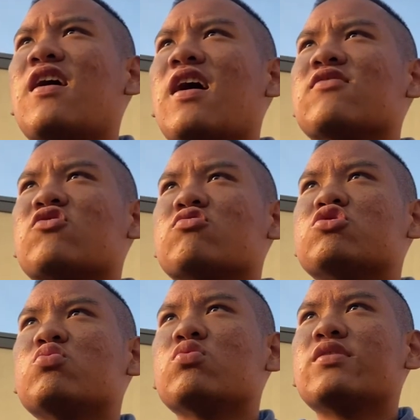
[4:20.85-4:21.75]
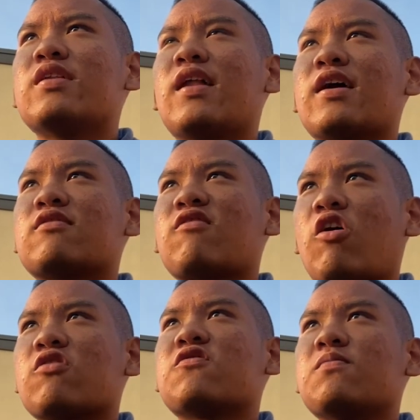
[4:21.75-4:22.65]
And so she would
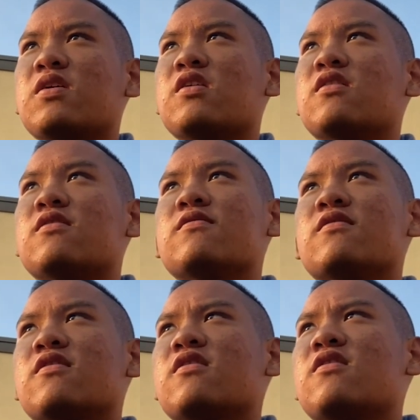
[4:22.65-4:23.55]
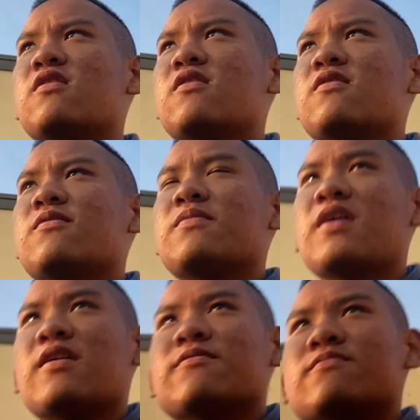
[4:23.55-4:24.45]
talk to me, and
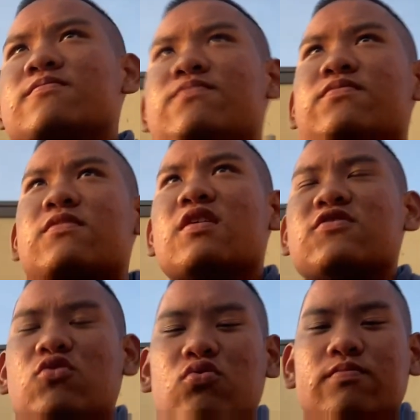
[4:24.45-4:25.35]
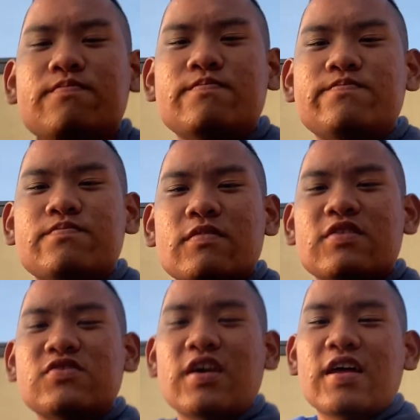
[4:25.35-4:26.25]
yeah, that's cool.
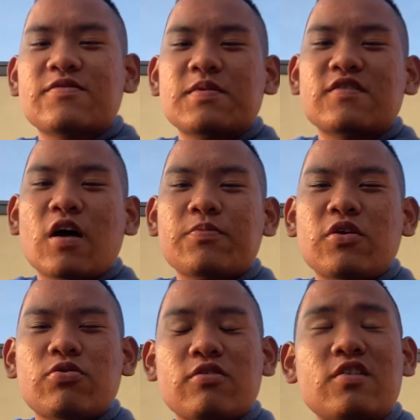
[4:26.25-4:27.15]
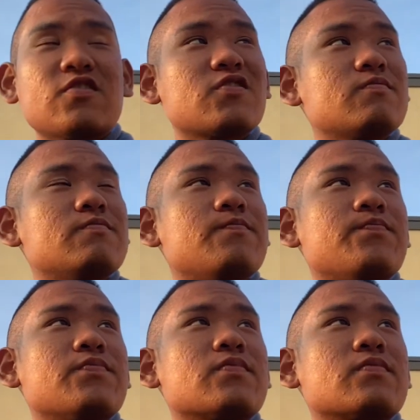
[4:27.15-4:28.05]
So yeah, that's my top 3 things.
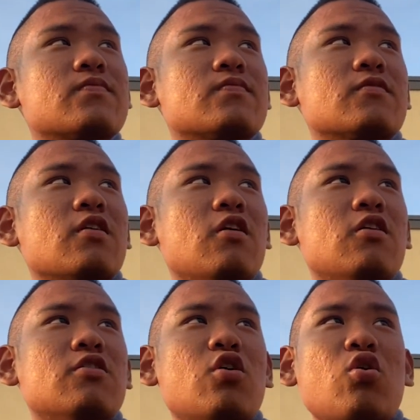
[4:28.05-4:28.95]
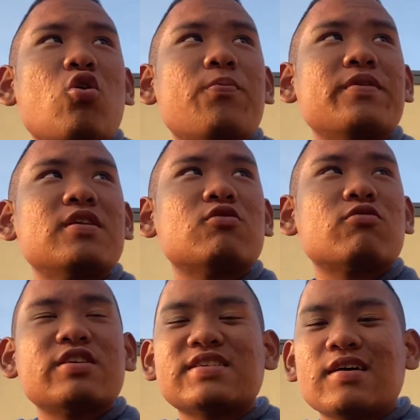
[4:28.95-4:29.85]
Don't openly
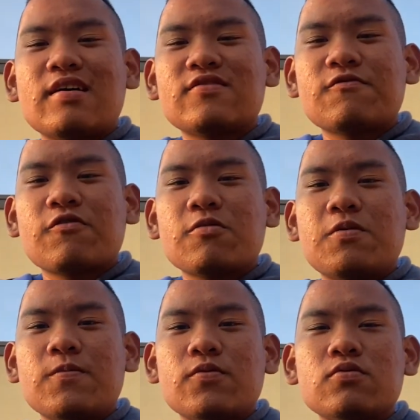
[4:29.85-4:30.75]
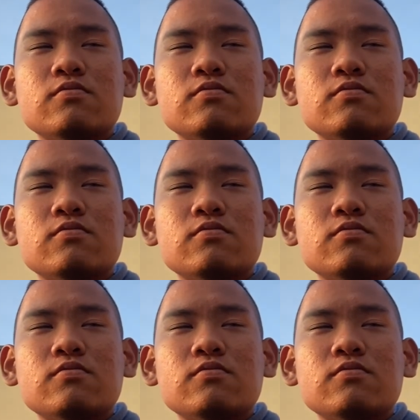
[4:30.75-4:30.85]
criticize in front of people.